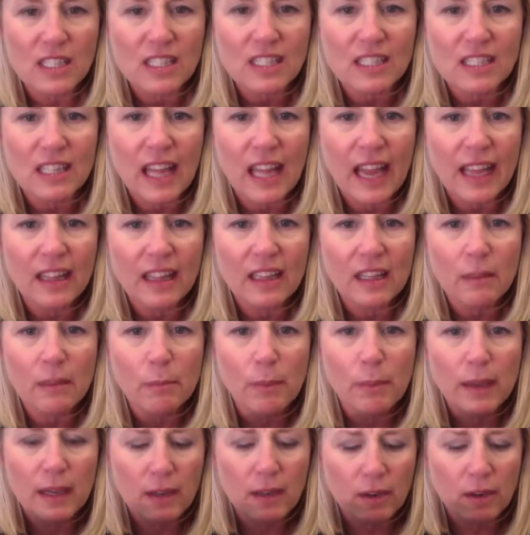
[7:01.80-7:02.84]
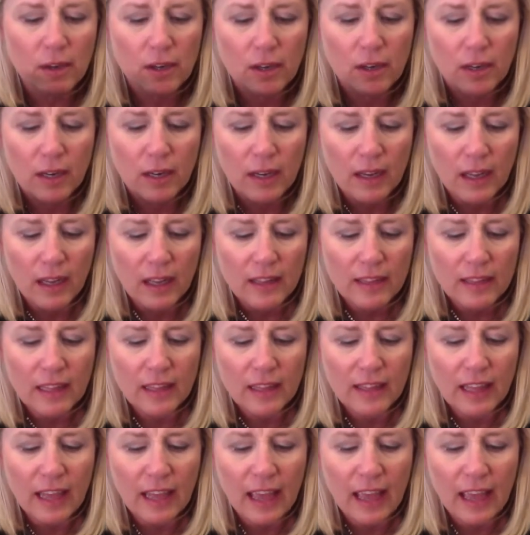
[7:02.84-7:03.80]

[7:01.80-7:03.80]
the egg that was soaked in the milk.